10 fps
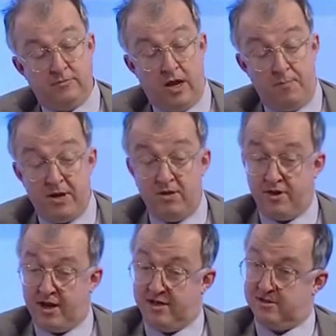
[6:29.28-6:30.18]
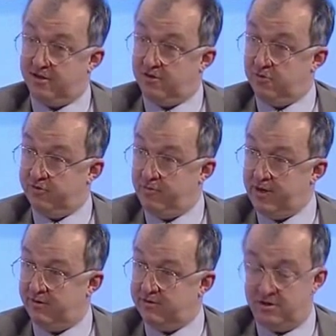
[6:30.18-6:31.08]
appeal the case to the Court of
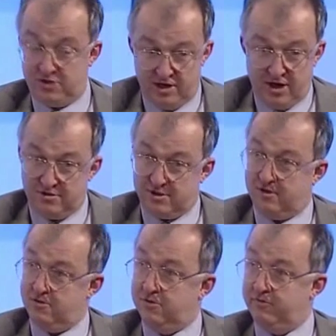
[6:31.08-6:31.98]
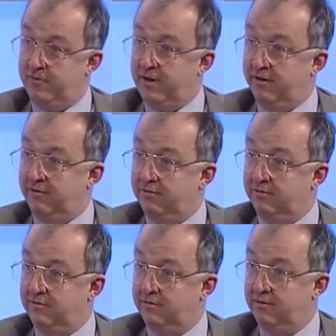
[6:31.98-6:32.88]
Appeal. So she goes to the Court of Appeal
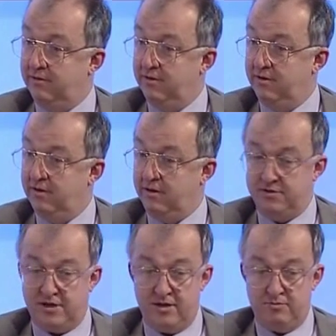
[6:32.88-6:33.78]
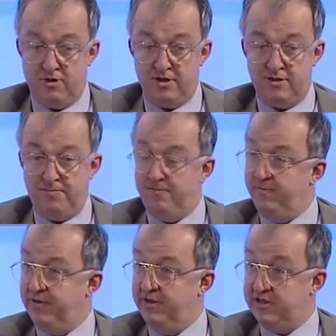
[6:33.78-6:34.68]
and says, well,
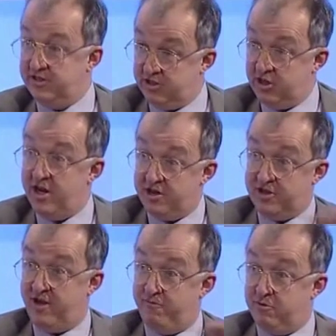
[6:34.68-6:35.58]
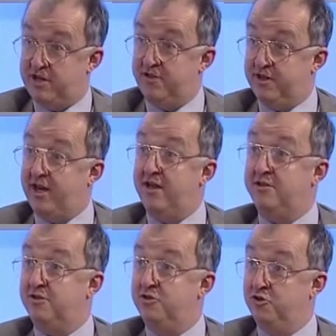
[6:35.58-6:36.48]
and she herself presents a
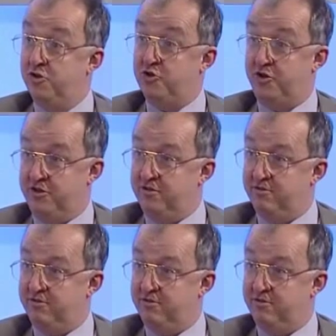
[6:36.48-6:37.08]
case to the judges.